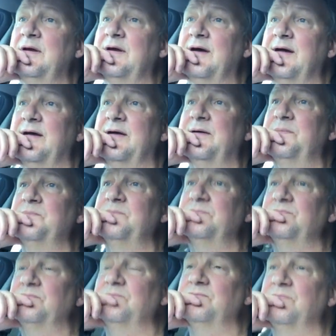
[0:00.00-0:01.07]

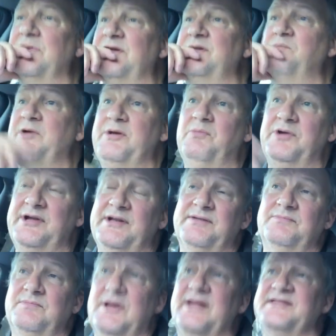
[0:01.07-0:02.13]
Um, and we, we
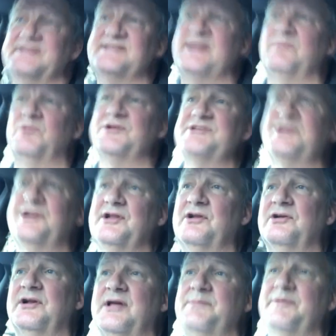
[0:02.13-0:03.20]
can understand what it's going to look
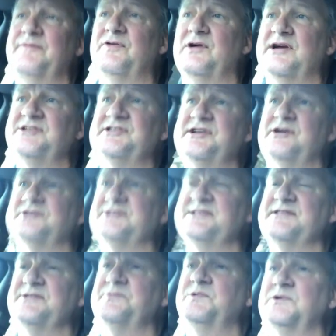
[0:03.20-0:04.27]
like before so, it actually goes into
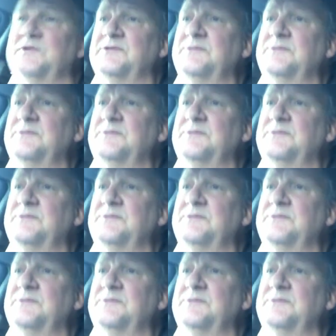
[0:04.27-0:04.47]
the wall.